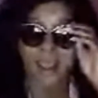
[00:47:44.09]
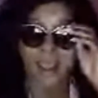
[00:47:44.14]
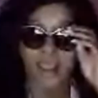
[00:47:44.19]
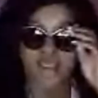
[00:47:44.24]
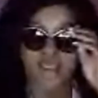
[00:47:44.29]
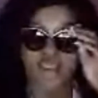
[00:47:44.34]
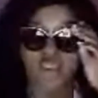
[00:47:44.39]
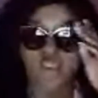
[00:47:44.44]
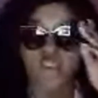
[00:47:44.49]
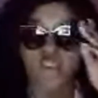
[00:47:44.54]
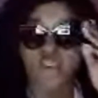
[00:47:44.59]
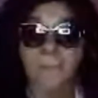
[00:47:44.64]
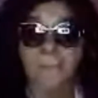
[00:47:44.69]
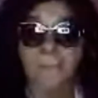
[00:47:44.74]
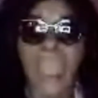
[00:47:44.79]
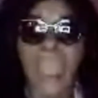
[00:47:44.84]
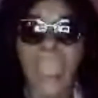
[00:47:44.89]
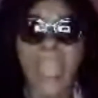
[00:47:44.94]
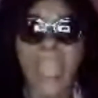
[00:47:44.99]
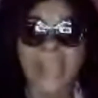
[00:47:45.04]
You done
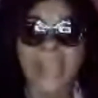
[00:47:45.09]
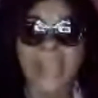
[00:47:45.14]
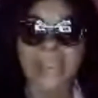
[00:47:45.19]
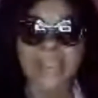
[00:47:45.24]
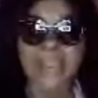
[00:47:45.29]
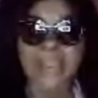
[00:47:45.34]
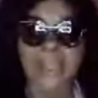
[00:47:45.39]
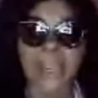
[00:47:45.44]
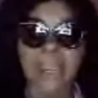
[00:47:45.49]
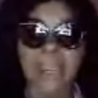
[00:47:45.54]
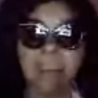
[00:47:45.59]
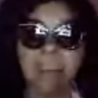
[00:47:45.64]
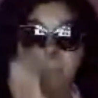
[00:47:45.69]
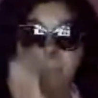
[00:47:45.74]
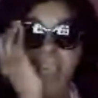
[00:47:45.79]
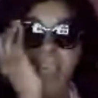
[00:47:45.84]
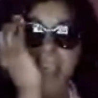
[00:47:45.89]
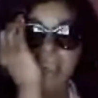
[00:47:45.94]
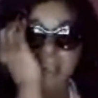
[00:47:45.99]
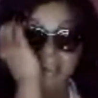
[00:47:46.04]
backslid,
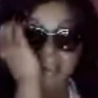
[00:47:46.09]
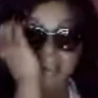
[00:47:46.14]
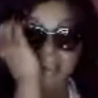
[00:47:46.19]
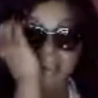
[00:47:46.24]
Bless.